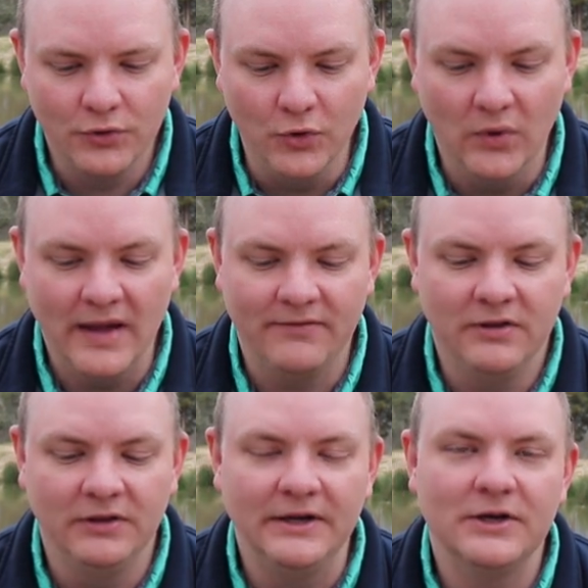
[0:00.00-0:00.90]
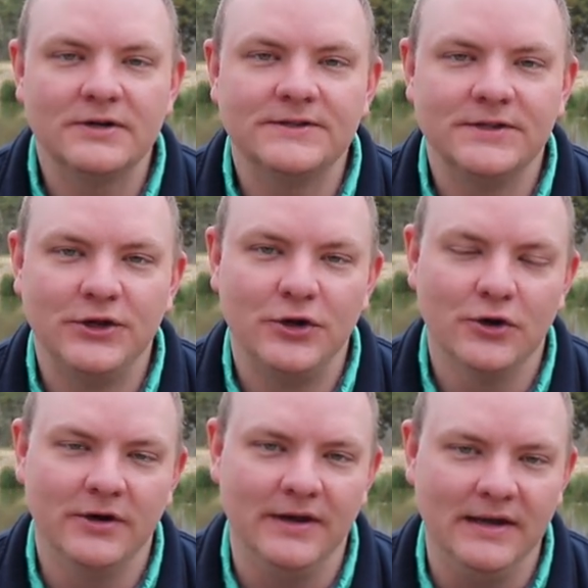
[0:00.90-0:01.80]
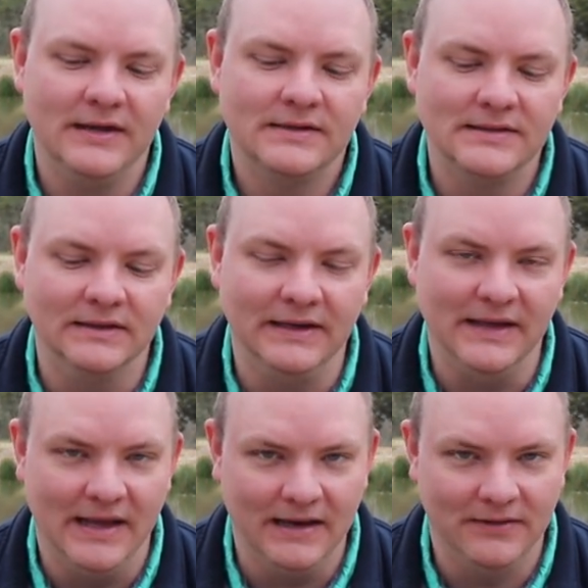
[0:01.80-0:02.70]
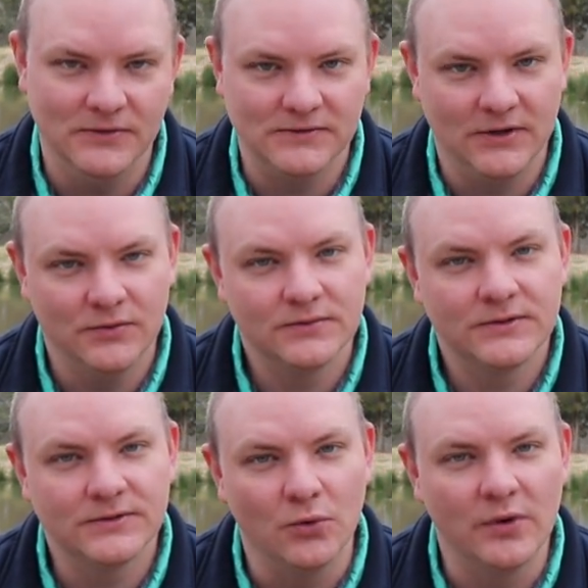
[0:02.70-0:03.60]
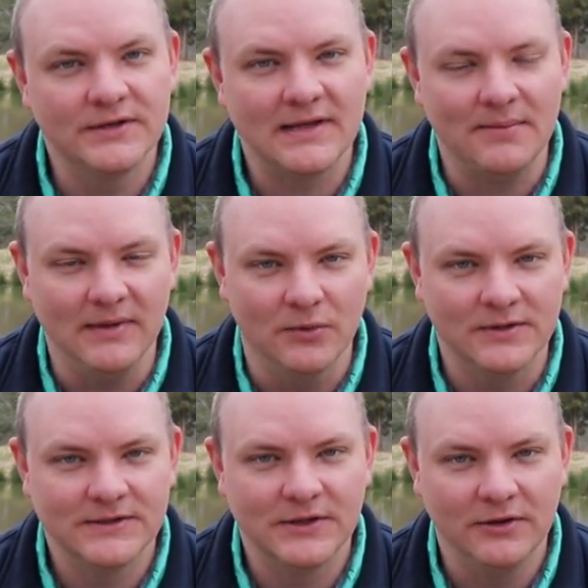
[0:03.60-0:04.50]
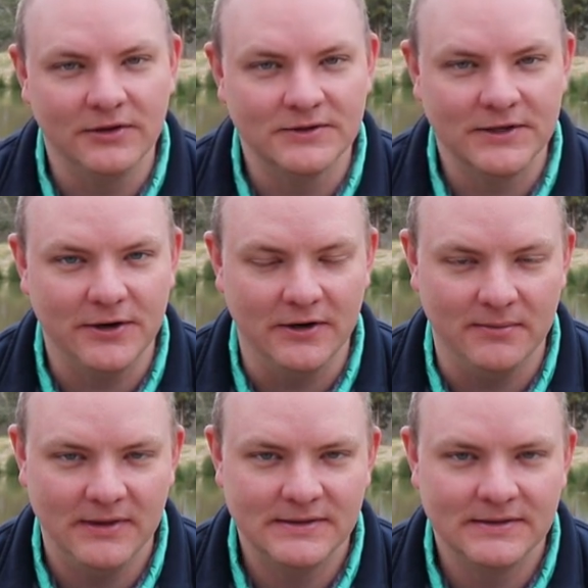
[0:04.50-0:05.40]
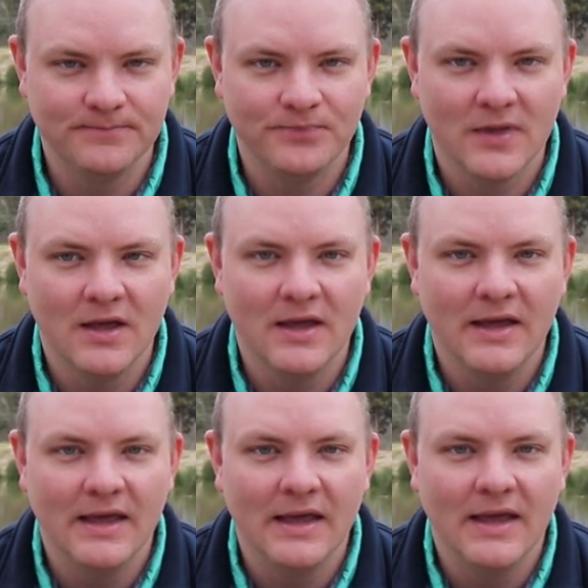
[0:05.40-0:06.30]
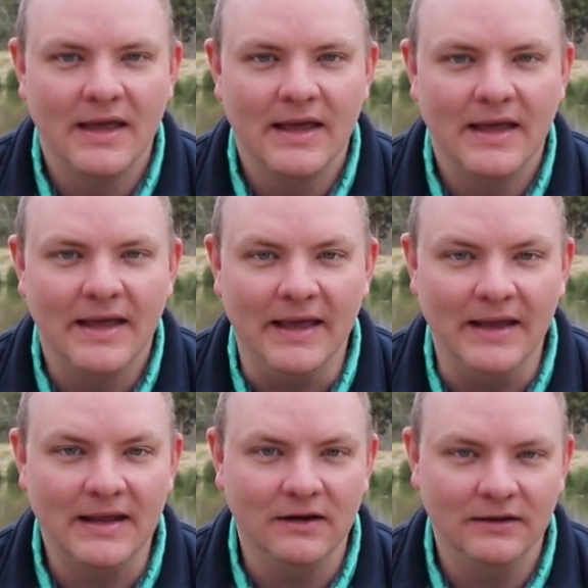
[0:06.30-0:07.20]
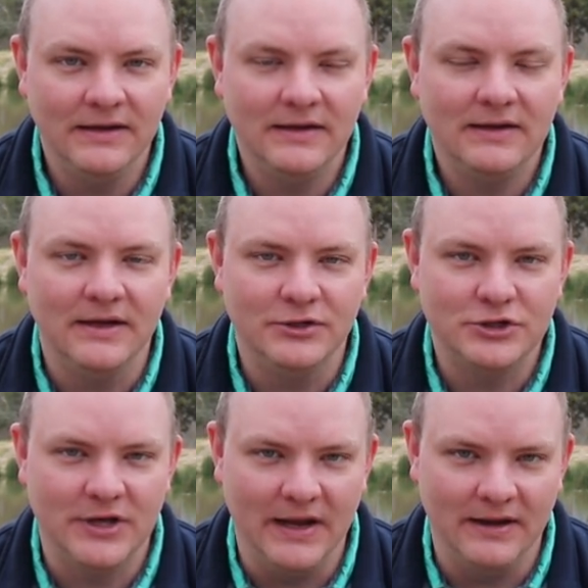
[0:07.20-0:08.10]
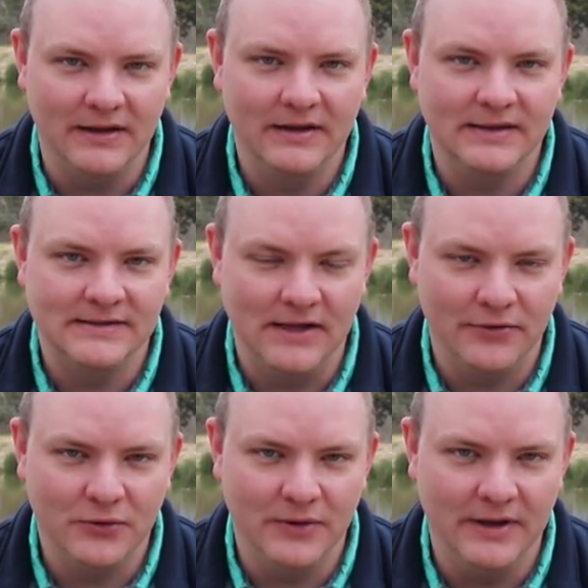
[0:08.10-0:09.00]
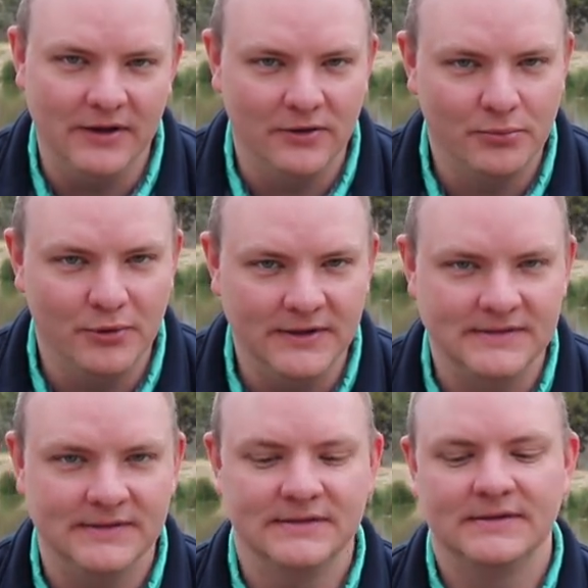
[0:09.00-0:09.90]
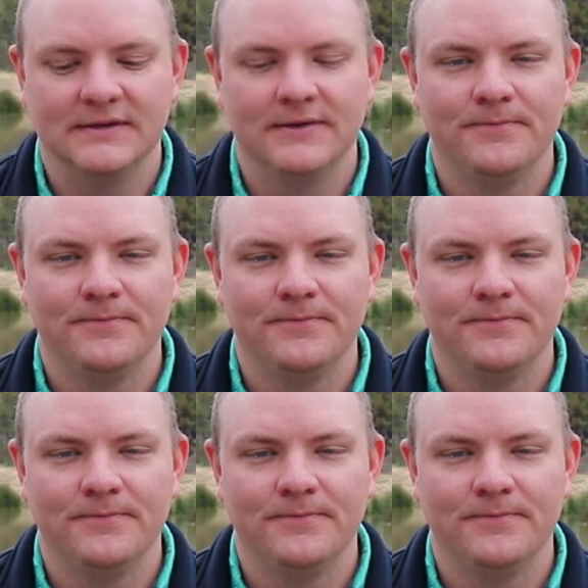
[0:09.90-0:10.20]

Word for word: you will have clear security delineating those zones. So what does that mean? What does clear security mean? In Italy and China and South Korea and other places,